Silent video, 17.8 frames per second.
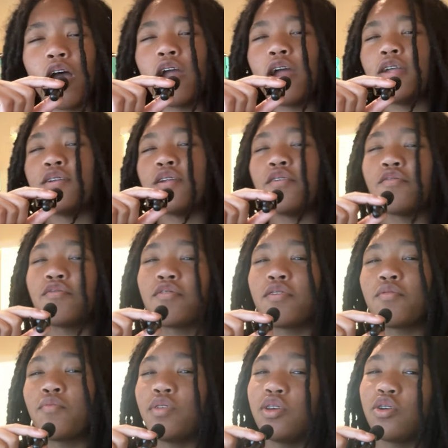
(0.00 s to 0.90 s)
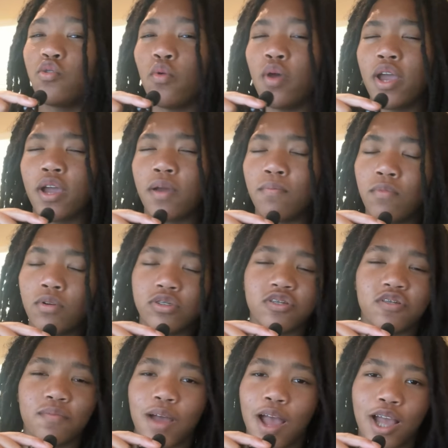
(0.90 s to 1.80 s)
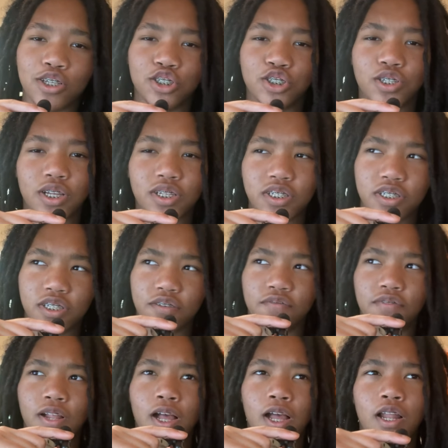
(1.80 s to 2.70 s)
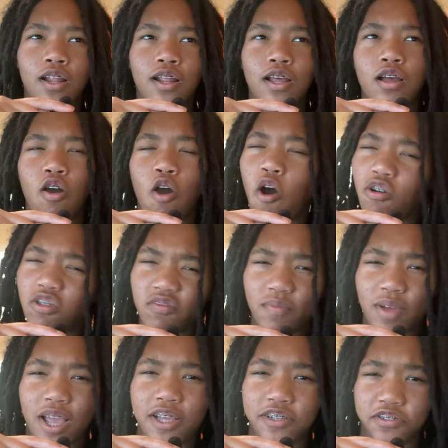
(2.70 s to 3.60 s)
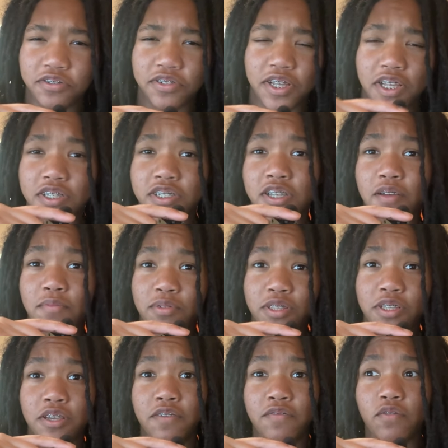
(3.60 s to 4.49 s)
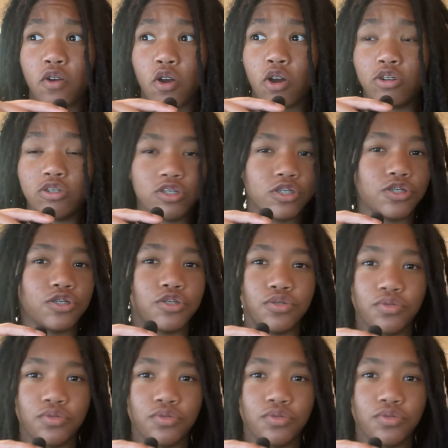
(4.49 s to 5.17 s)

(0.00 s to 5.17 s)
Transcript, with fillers: Alright, another thing really quick, most of my exercises, if not all of my exercises, I believe, are just